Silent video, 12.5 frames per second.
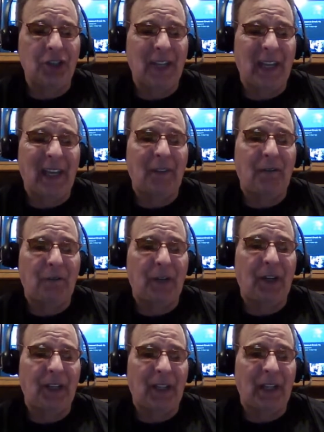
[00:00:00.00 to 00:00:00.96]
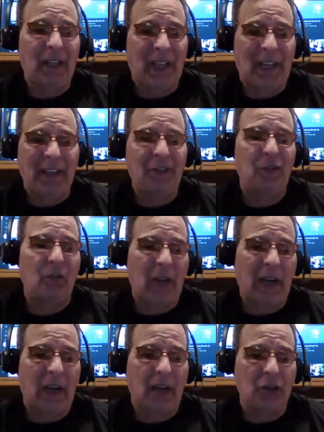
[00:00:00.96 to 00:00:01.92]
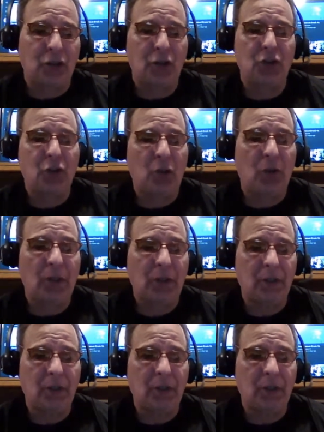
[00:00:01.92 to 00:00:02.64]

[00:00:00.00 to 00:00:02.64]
they figured an end around to do it,